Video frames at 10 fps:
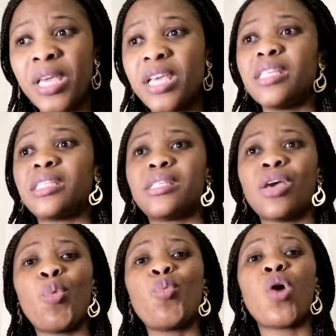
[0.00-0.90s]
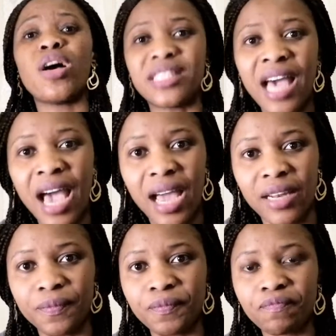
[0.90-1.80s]
is worse
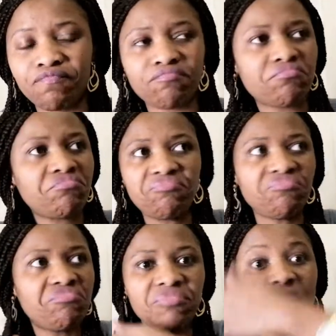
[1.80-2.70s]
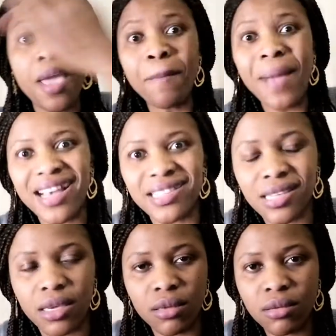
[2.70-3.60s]
than a
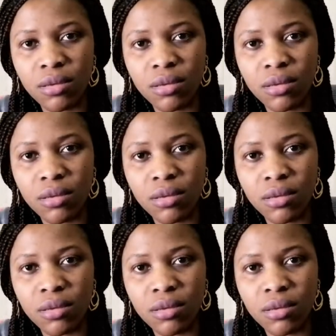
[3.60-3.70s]
mask.